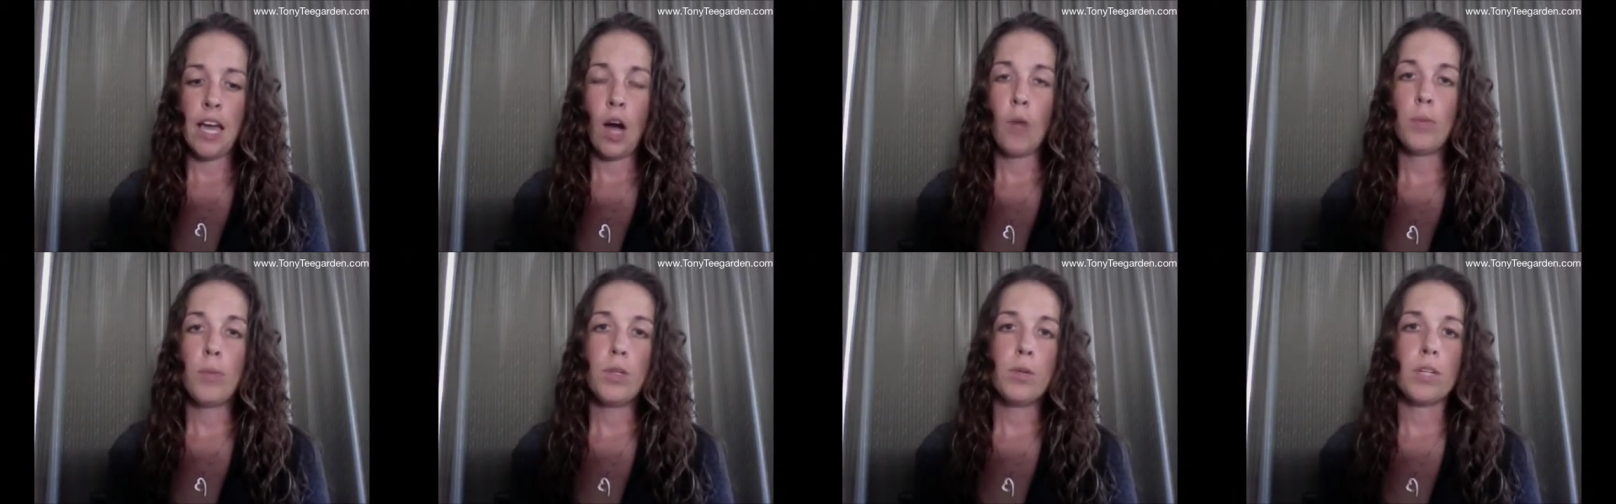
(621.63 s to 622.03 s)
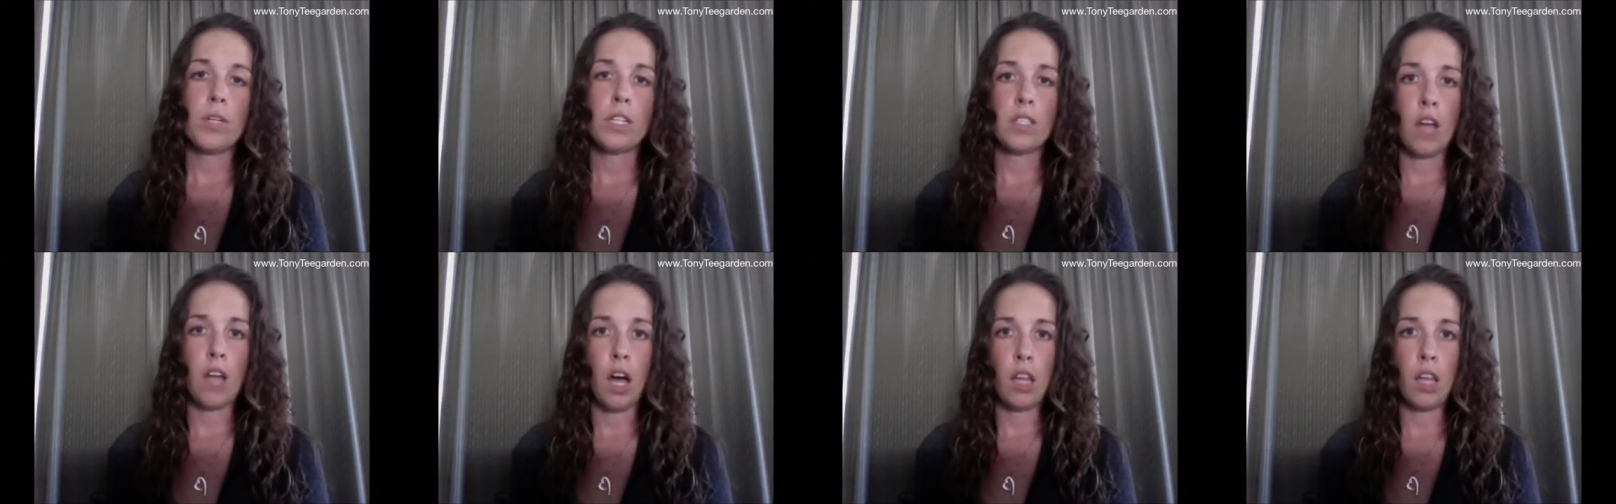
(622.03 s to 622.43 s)
help you
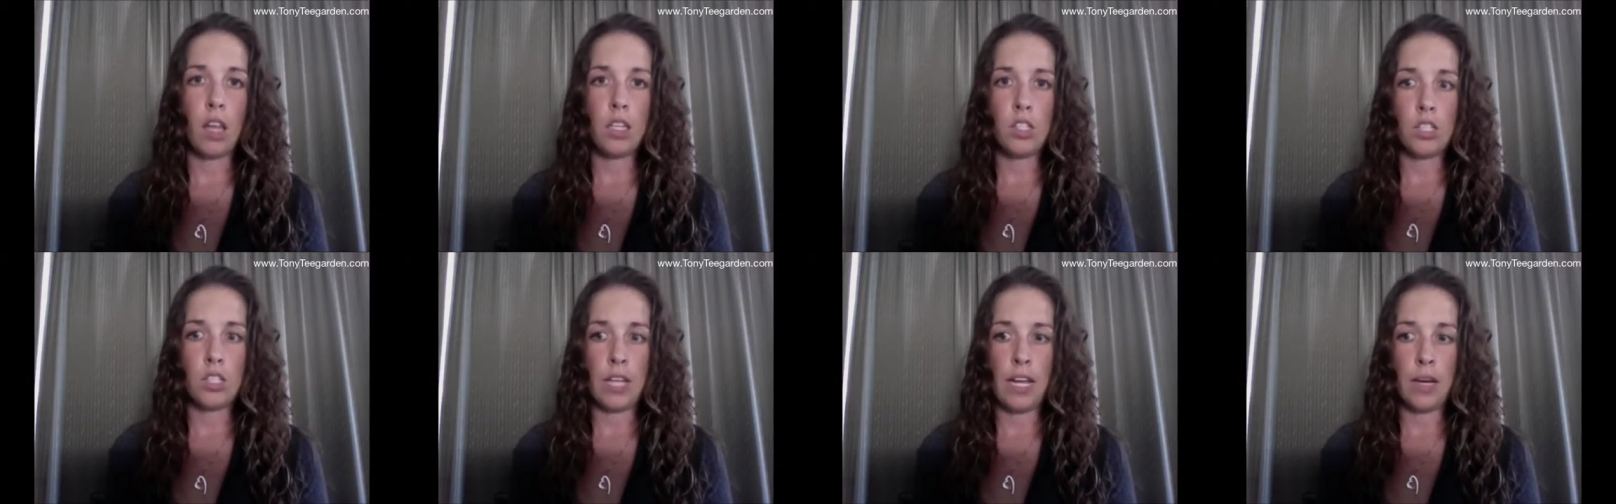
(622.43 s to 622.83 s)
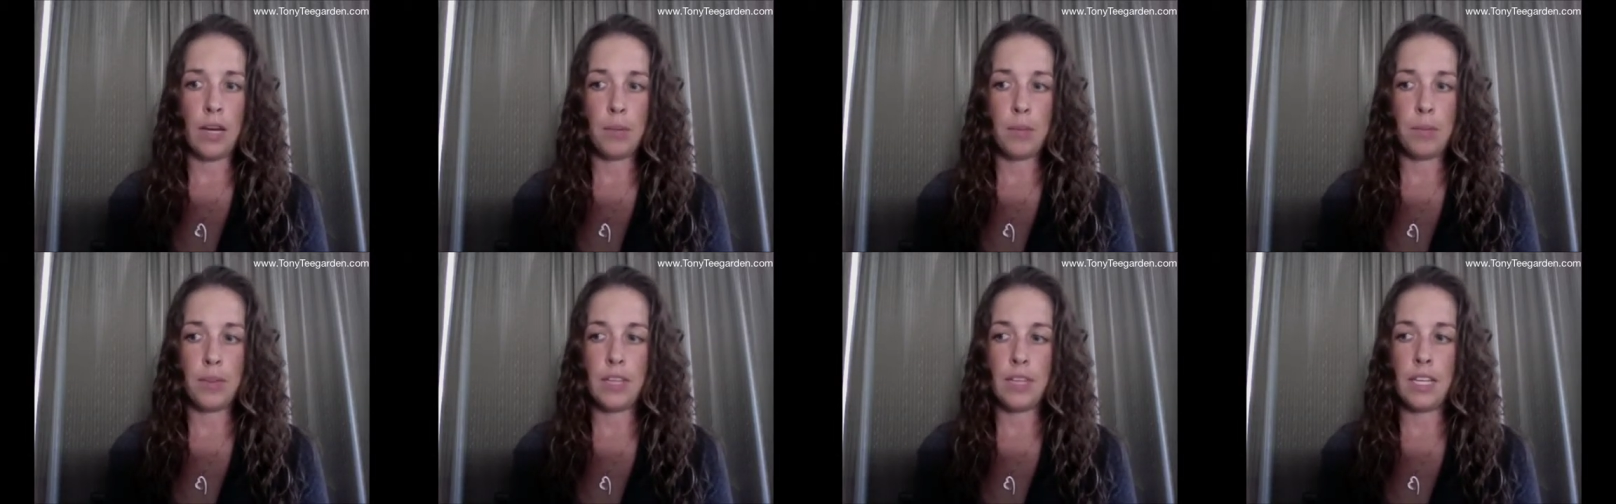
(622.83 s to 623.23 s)
acknowledge it,
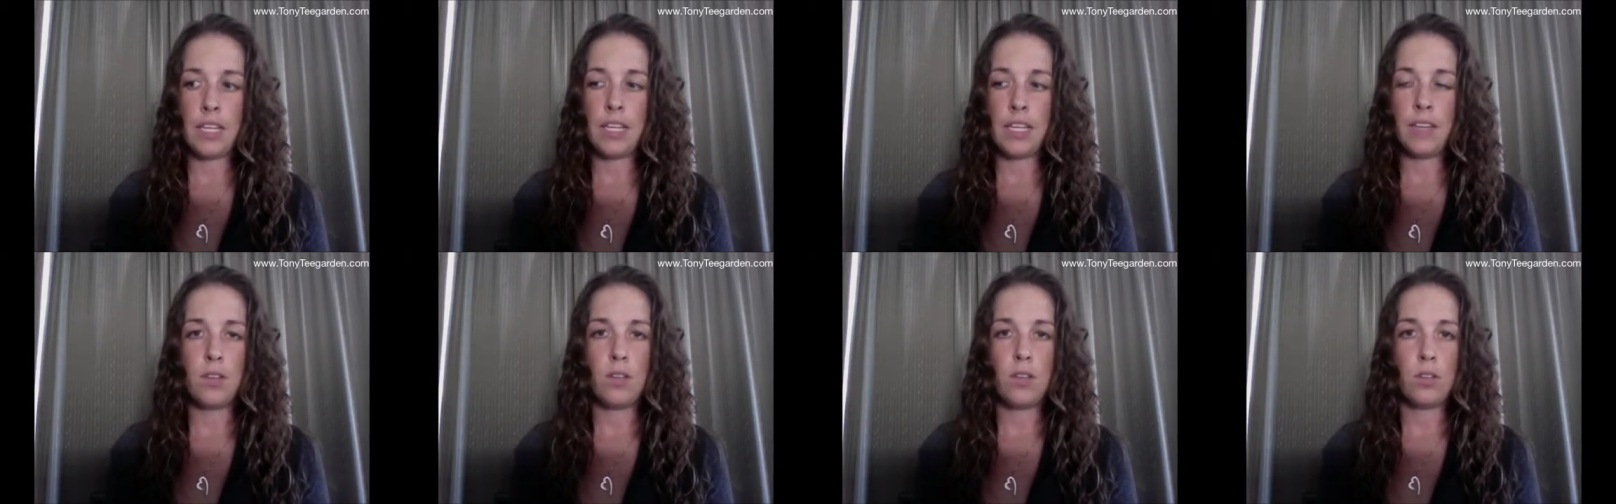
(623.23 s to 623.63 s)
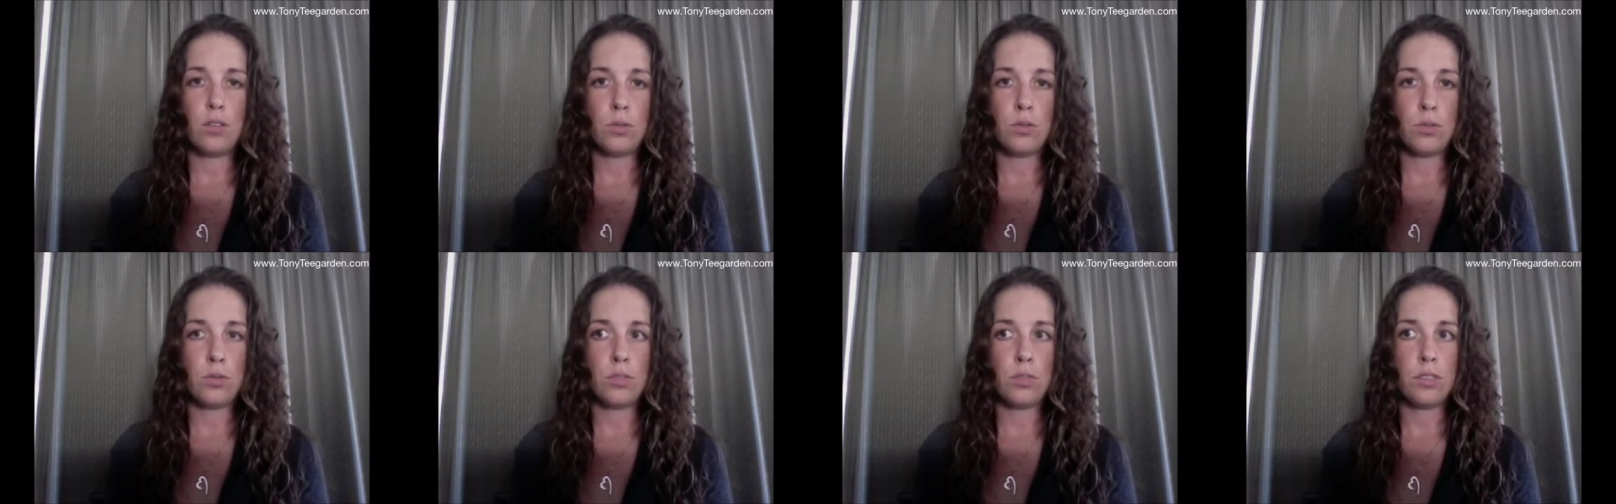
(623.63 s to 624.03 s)
but then give you the
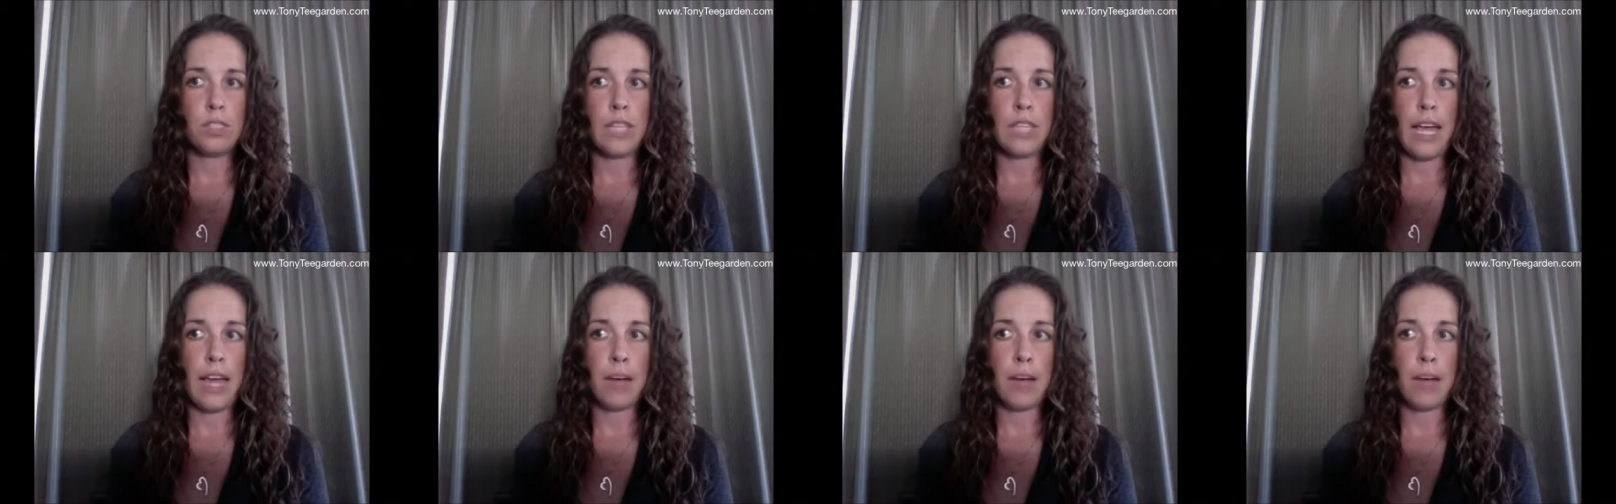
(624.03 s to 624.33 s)
tools